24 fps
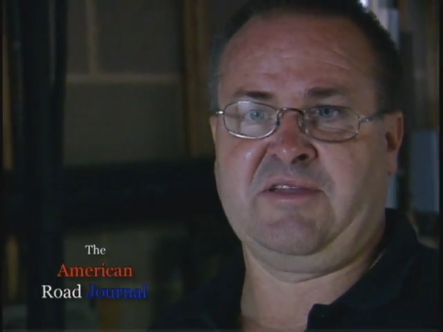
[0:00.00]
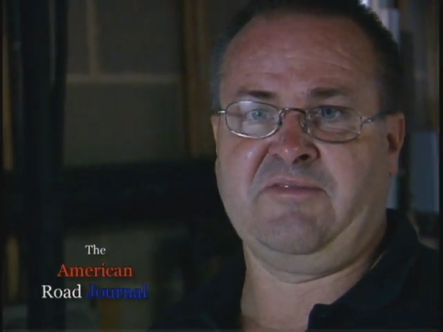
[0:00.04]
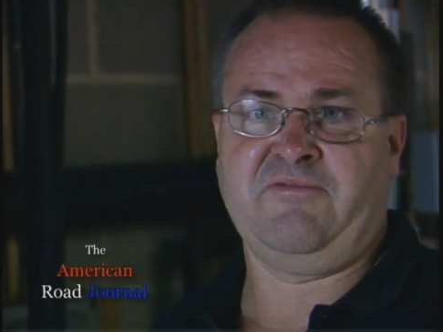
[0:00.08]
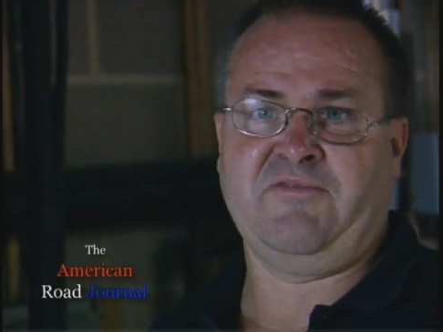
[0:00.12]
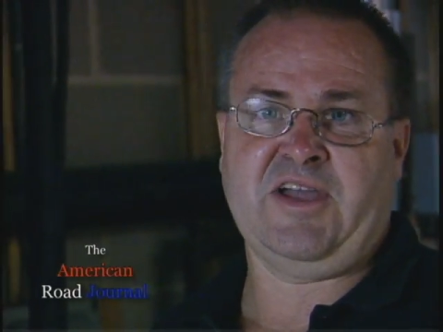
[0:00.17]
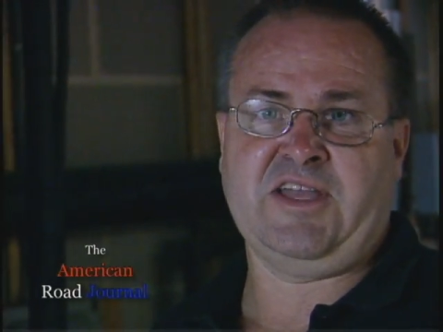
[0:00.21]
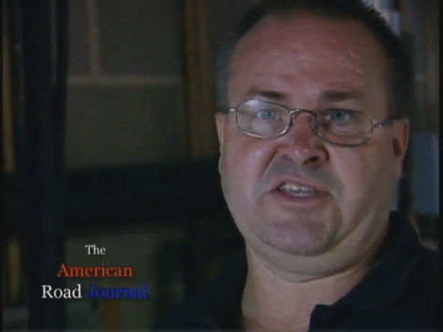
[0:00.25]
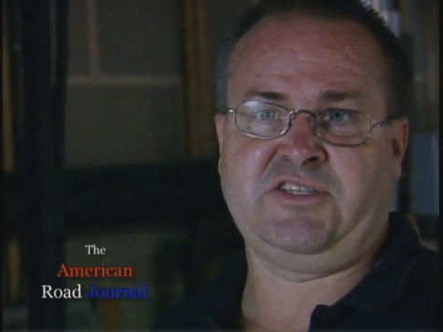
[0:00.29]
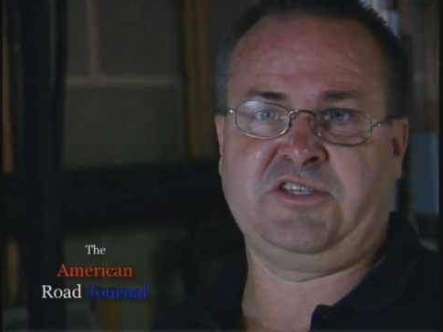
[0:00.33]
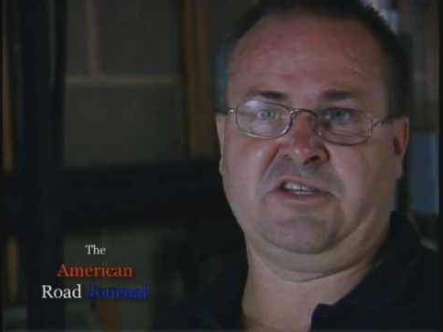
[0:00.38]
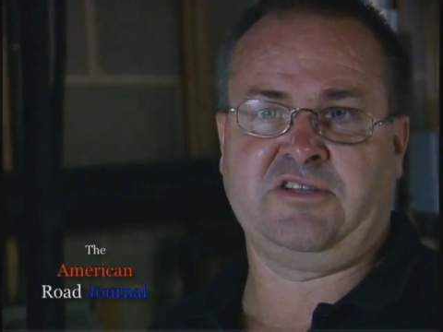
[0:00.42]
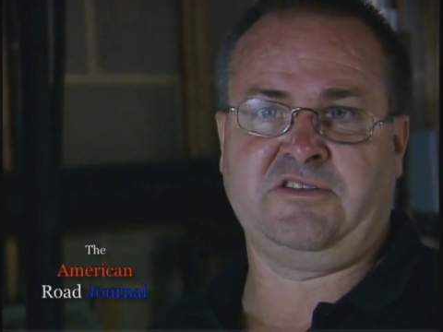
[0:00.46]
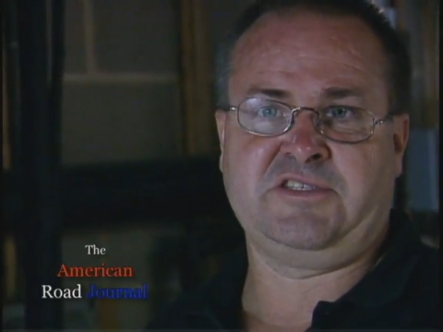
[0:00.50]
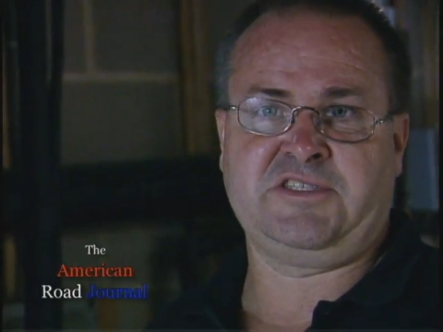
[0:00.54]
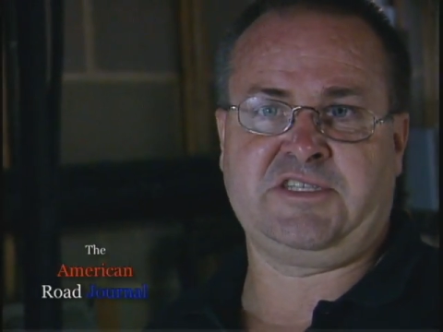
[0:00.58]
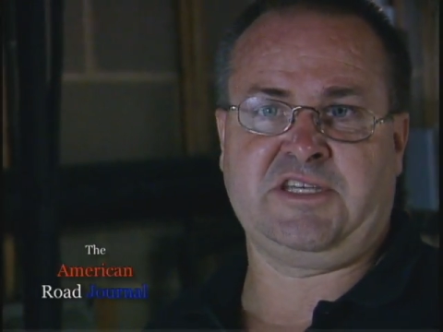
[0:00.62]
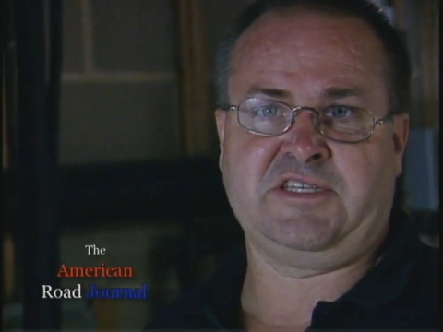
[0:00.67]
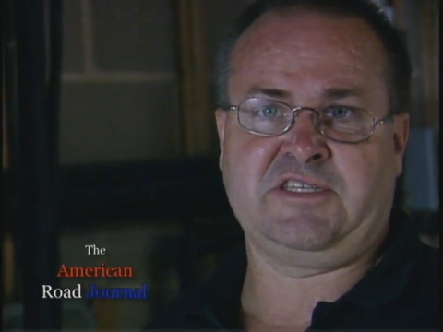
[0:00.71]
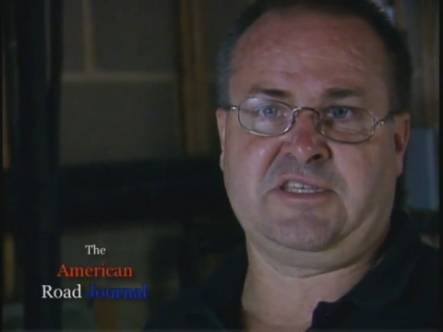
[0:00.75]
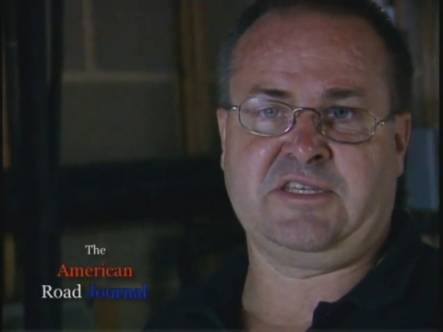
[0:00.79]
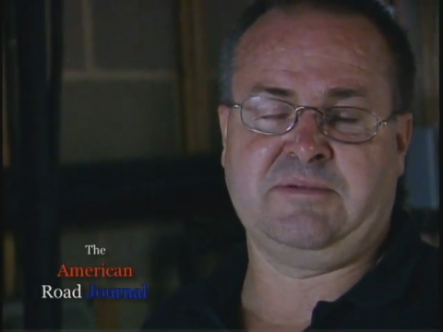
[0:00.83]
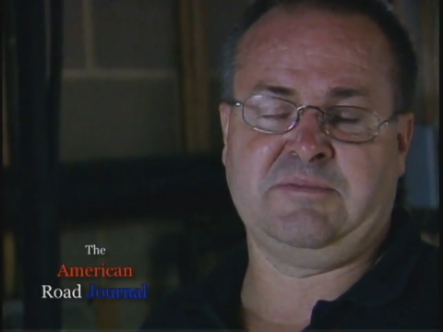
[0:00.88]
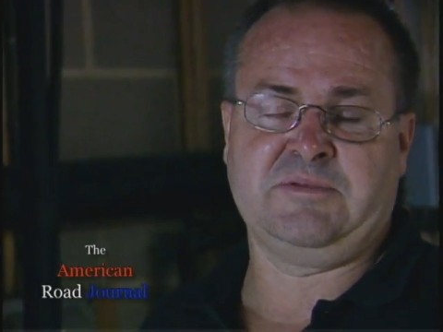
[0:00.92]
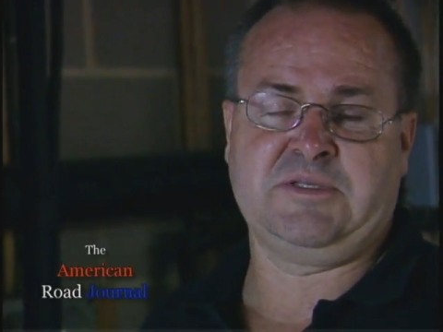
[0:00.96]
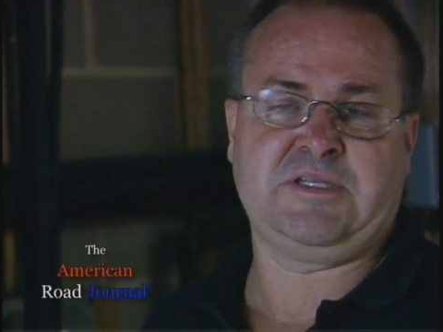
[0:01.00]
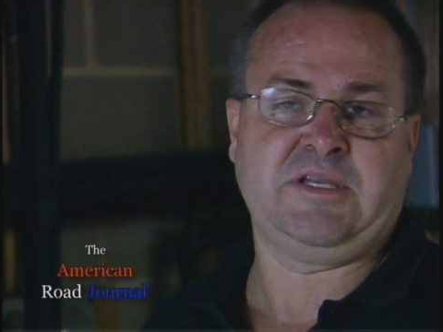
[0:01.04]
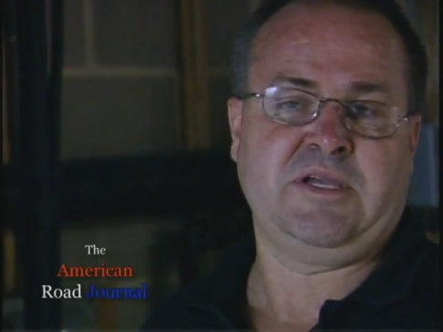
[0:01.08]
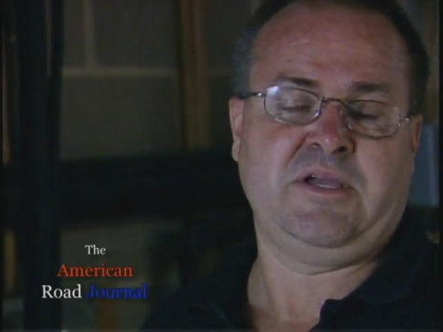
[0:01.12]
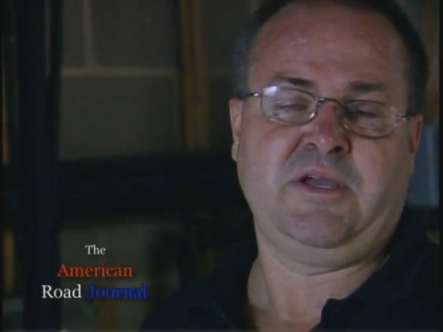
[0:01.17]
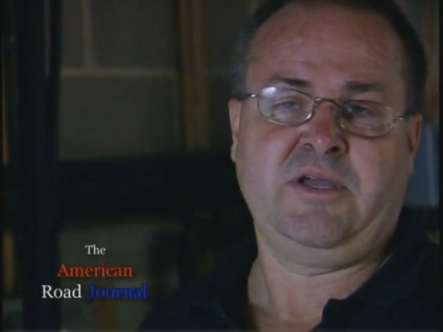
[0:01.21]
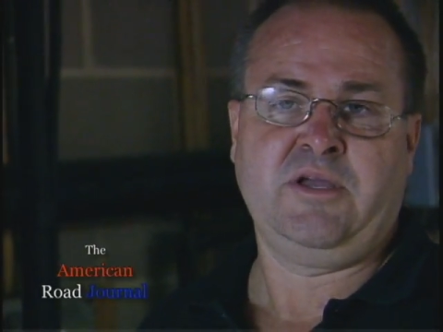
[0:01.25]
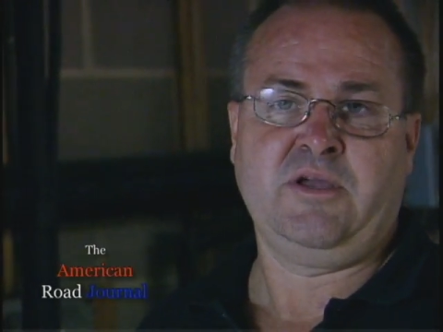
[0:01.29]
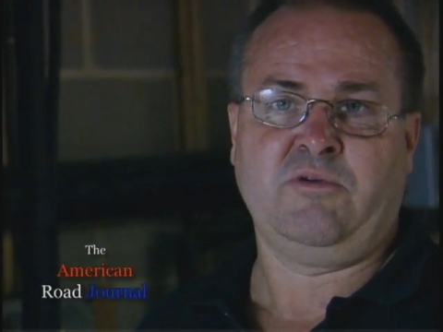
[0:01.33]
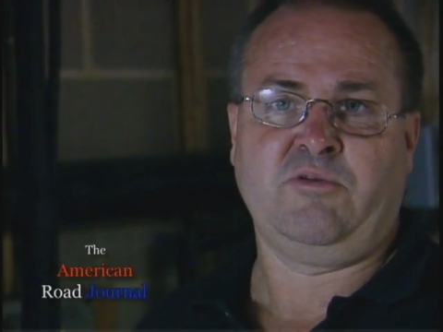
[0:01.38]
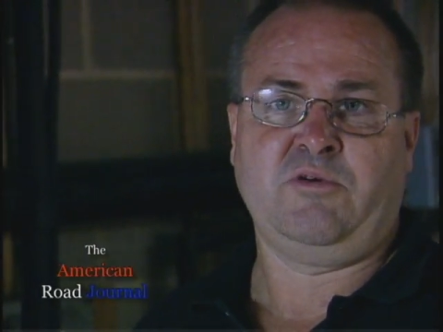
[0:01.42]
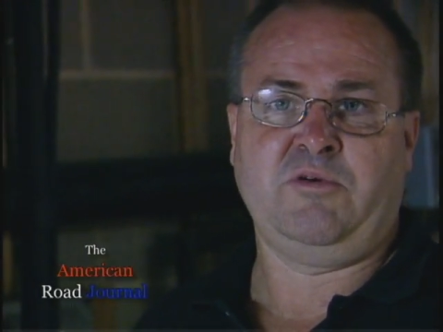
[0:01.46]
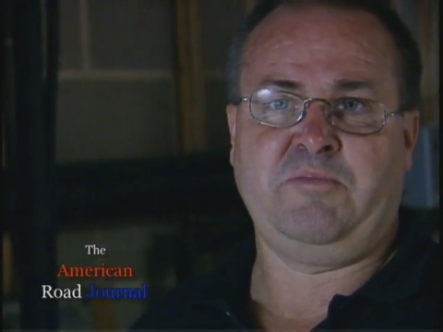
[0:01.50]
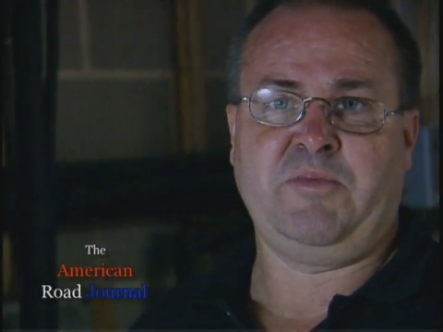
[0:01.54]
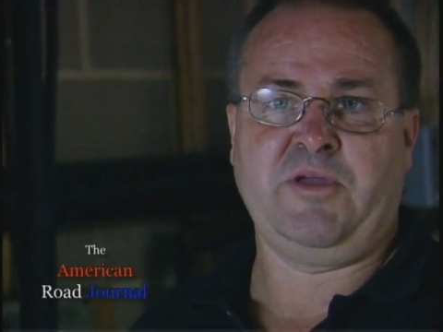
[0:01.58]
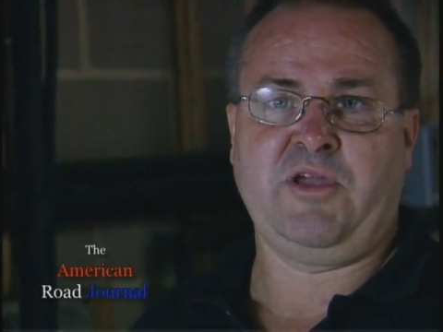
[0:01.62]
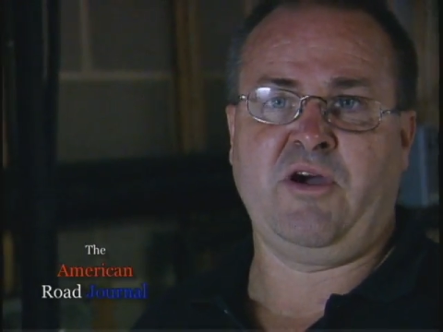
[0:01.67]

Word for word: Conventional systems would